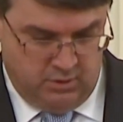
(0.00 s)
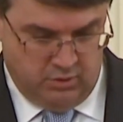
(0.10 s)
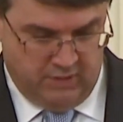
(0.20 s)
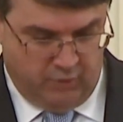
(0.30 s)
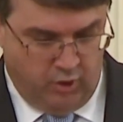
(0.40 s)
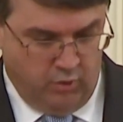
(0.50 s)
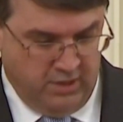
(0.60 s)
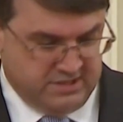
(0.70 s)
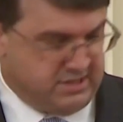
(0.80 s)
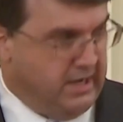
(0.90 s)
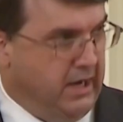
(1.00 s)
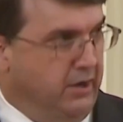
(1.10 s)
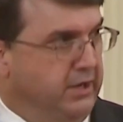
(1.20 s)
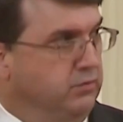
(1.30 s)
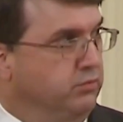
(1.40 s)
who have always
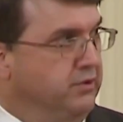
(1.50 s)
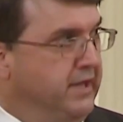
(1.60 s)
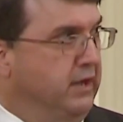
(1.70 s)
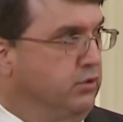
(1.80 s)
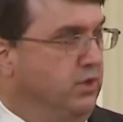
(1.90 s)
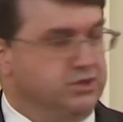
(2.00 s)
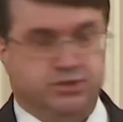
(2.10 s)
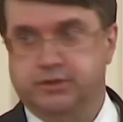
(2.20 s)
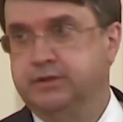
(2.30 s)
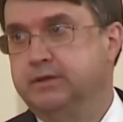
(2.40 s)
carried, without question,